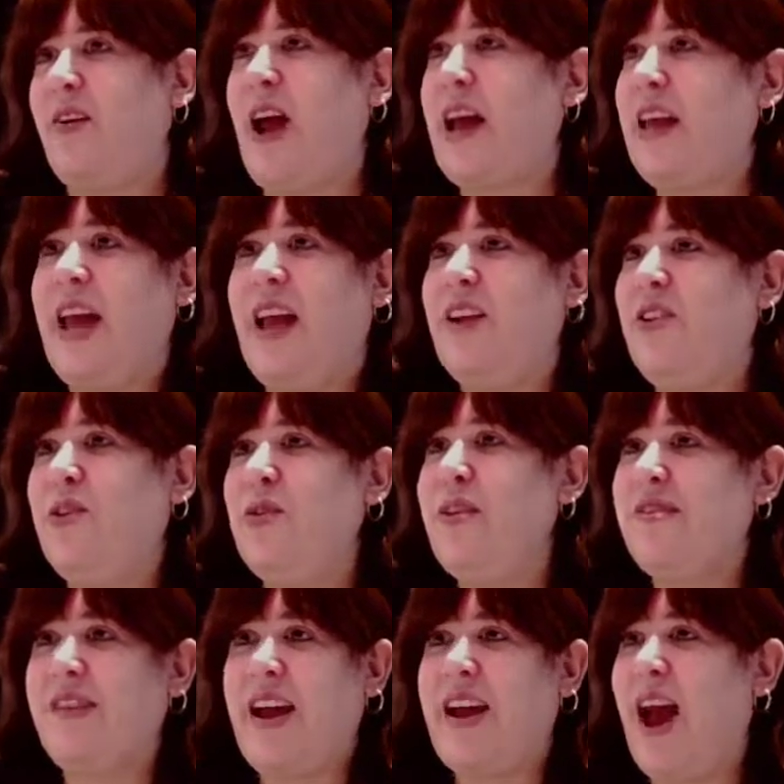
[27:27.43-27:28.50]
can't do
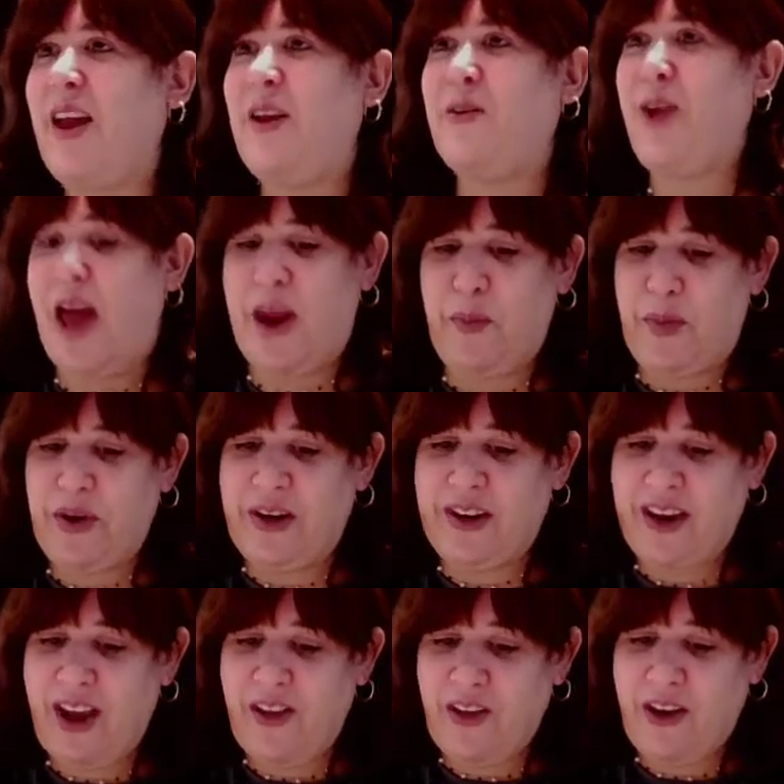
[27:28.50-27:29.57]
this. I don't know how to put it
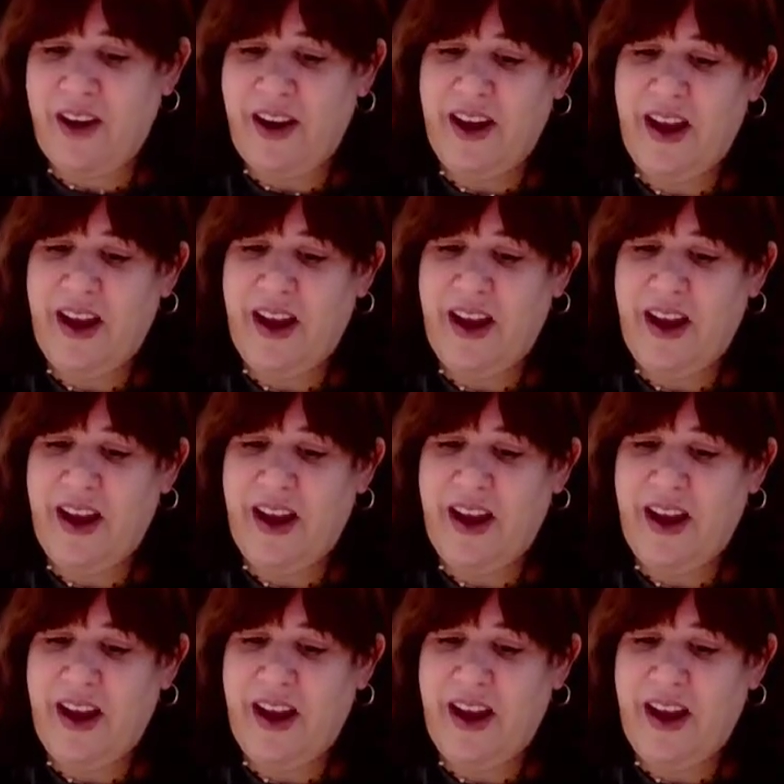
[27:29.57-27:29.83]
together.